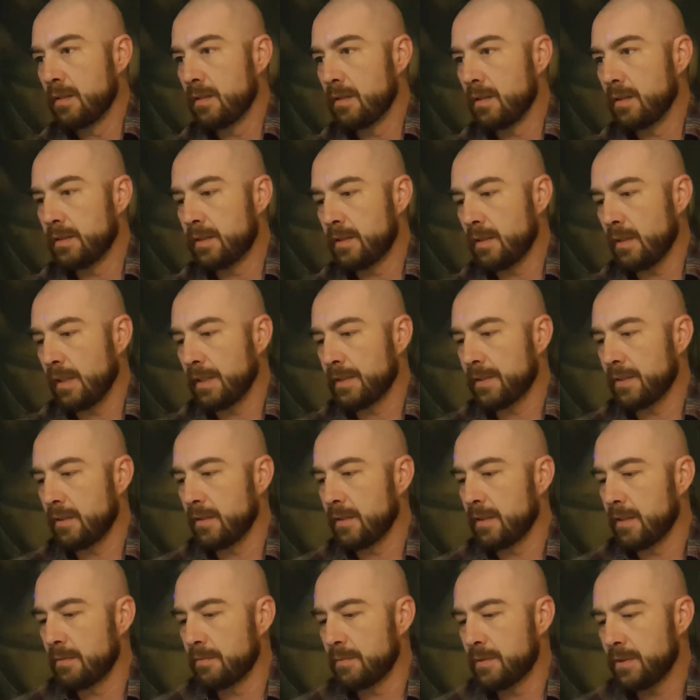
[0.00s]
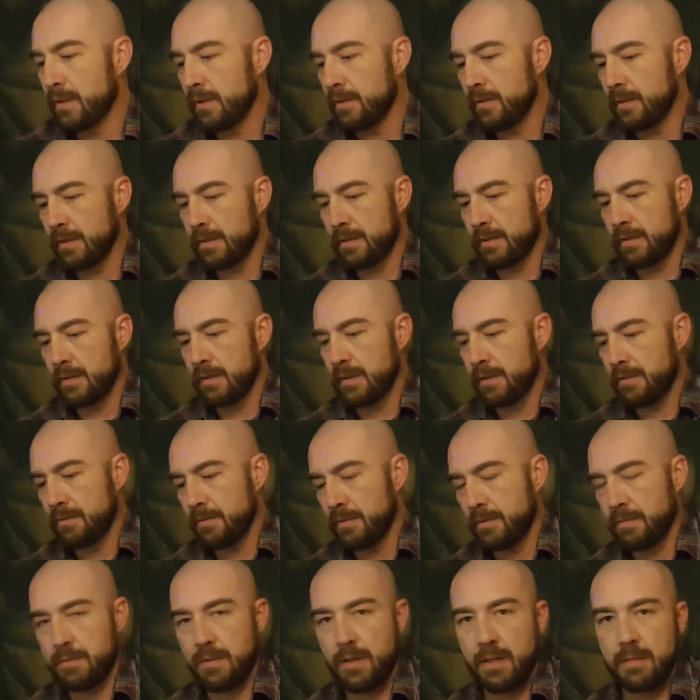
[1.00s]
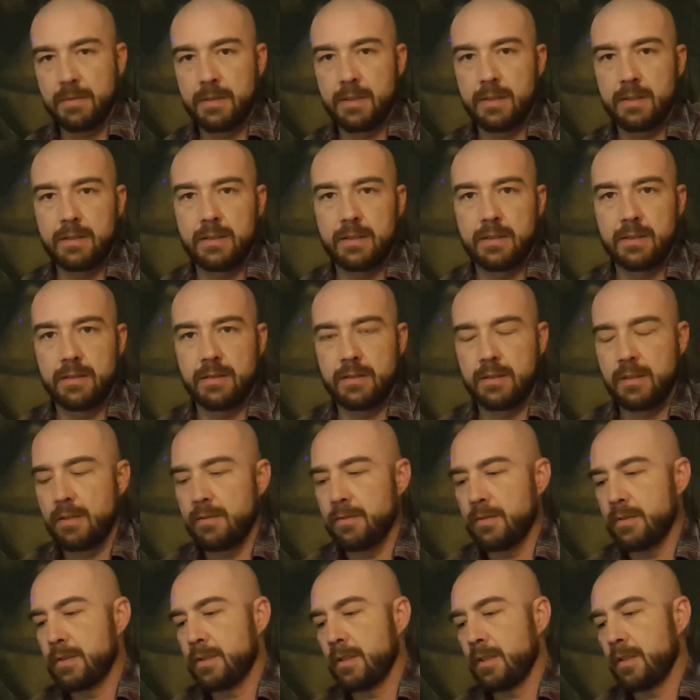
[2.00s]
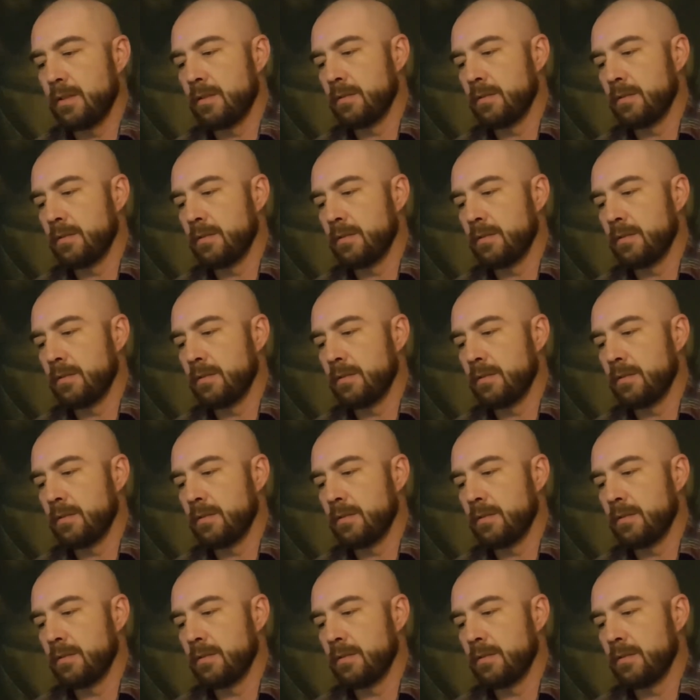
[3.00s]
until I saw him show this, and this was probably a year ago or so.